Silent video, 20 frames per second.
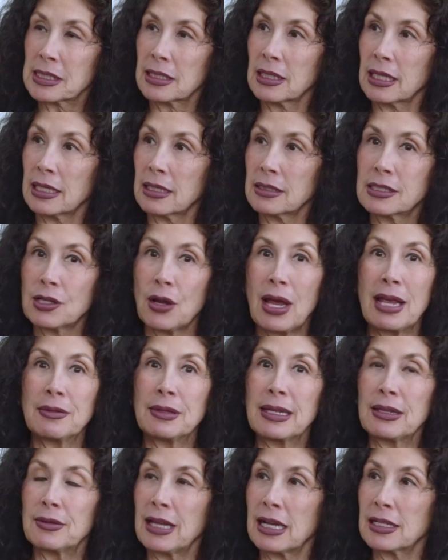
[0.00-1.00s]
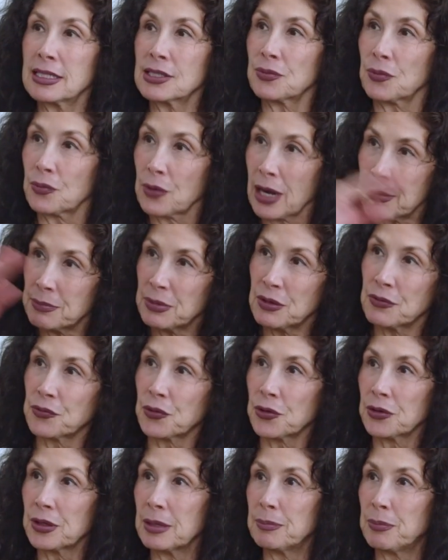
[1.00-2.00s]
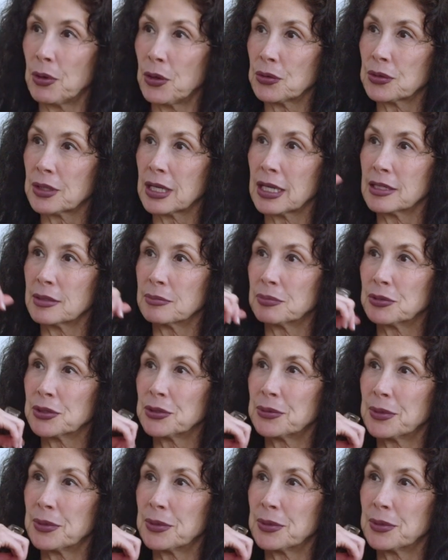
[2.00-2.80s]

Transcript: it like? So, and that's right before they both kind of blew